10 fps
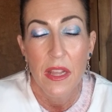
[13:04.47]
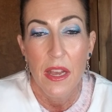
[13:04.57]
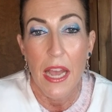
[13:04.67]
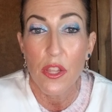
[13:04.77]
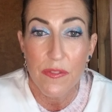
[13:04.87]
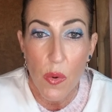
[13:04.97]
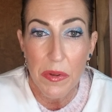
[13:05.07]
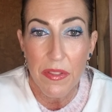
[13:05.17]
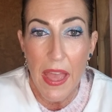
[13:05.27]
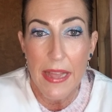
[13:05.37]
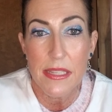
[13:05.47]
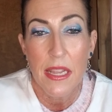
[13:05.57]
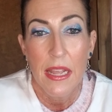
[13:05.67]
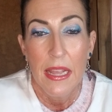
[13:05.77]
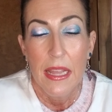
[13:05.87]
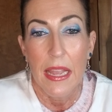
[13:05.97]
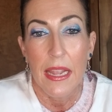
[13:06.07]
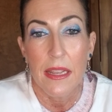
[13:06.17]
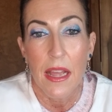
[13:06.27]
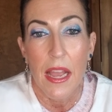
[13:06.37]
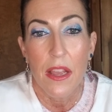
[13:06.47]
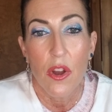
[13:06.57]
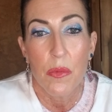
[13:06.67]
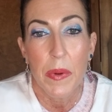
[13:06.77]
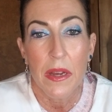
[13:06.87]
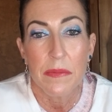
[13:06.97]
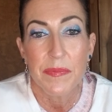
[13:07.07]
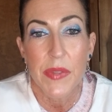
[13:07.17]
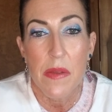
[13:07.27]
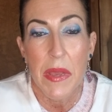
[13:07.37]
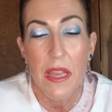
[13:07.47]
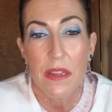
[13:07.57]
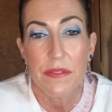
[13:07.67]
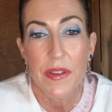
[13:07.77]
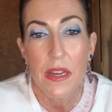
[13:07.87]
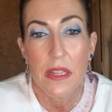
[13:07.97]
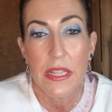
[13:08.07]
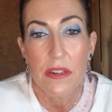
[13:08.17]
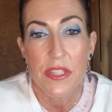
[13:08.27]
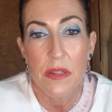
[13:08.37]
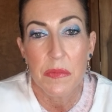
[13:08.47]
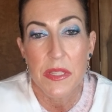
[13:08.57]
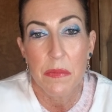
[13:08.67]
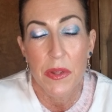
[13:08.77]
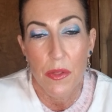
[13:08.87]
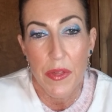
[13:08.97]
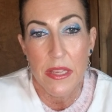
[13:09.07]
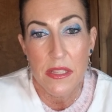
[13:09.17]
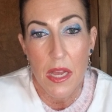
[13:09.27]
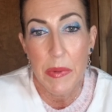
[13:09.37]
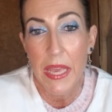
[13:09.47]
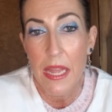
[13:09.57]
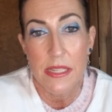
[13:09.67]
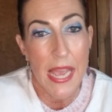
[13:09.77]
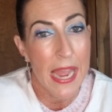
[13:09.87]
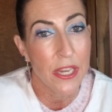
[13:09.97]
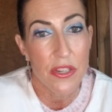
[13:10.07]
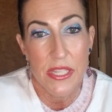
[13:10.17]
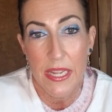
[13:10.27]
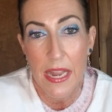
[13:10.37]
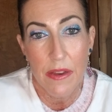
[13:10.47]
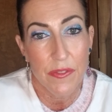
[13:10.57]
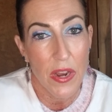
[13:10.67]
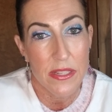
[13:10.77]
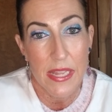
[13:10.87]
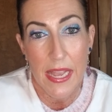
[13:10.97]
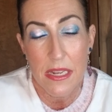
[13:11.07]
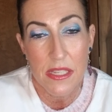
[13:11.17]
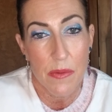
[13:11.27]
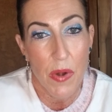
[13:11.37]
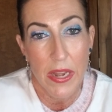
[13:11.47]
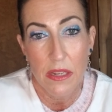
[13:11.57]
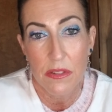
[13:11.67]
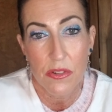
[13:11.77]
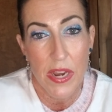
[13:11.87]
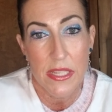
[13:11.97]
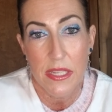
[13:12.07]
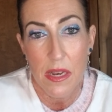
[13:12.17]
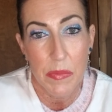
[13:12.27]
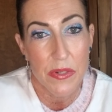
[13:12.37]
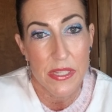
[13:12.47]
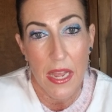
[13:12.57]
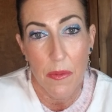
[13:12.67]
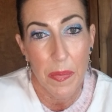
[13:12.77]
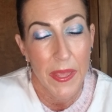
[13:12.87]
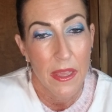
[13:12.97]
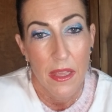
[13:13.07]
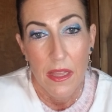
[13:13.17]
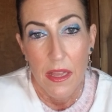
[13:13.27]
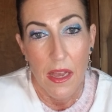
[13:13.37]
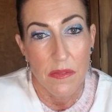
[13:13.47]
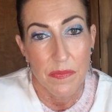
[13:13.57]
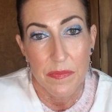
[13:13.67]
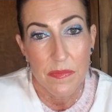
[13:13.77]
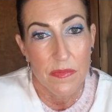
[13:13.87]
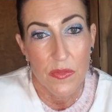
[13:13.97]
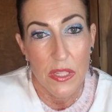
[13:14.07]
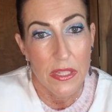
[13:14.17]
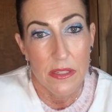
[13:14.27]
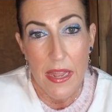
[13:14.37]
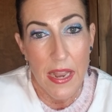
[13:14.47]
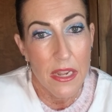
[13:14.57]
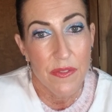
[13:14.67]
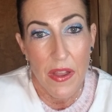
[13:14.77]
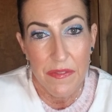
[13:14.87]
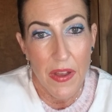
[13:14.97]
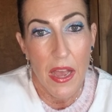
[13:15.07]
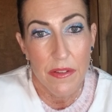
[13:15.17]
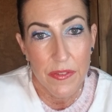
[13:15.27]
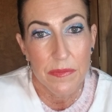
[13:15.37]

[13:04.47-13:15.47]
I look forward to that. And I hope I may have cleared some little things up. Again, tag your CNA friends. They got to stop writing crazy numbers down. Really, that 95.5,